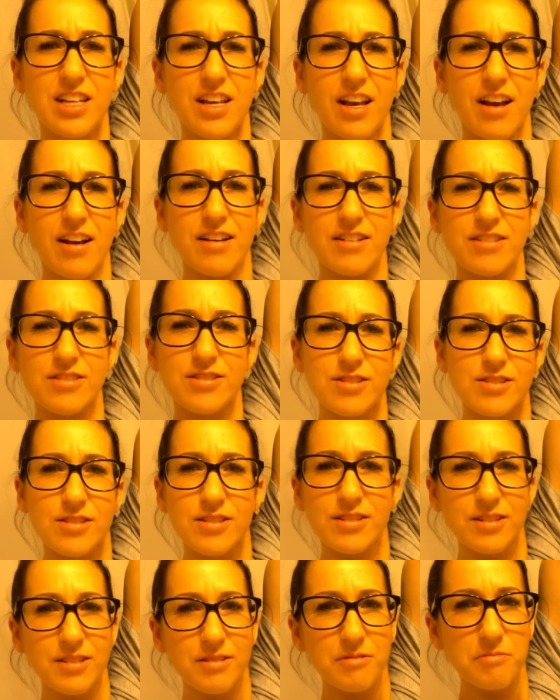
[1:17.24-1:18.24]

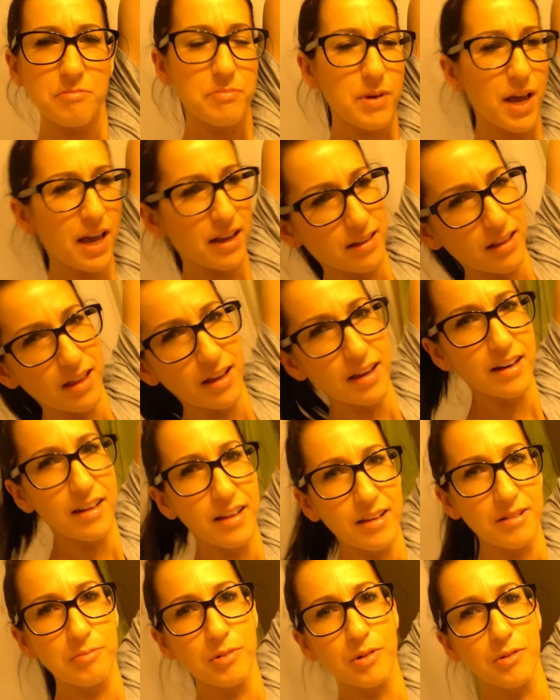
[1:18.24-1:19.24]
Yes! Bad
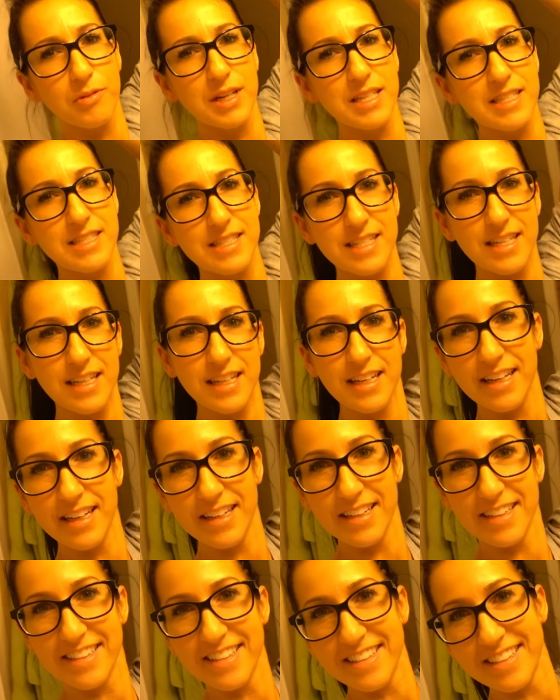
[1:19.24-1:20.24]
lighting, but we did
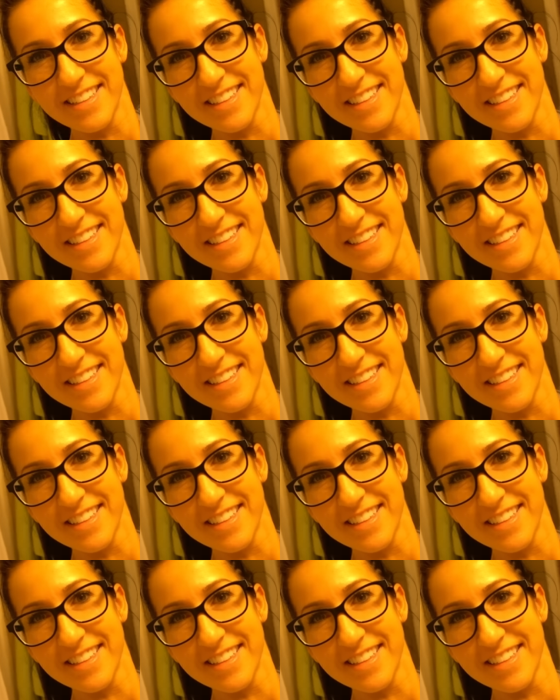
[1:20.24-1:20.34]
it.